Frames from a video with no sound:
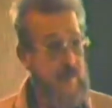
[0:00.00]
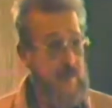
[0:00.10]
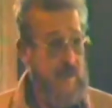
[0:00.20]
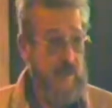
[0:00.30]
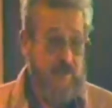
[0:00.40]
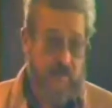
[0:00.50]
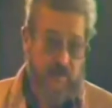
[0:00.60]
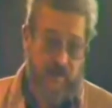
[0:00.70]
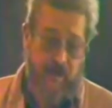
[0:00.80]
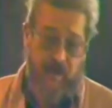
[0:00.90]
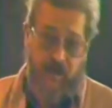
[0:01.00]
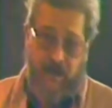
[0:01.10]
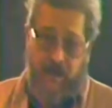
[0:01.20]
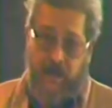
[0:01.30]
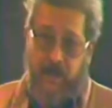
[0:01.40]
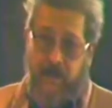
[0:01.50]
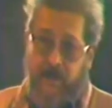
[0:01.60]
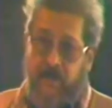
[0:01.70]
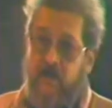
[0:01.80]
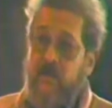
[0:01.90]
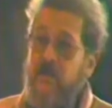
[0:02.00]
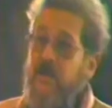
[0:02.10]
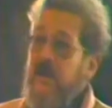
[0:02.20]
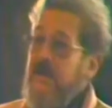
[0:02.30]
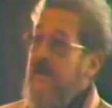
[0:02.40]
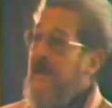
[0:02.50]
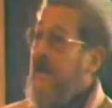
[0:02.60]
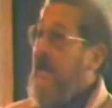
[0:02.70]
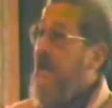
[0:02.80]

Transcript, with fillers: successful. So this is an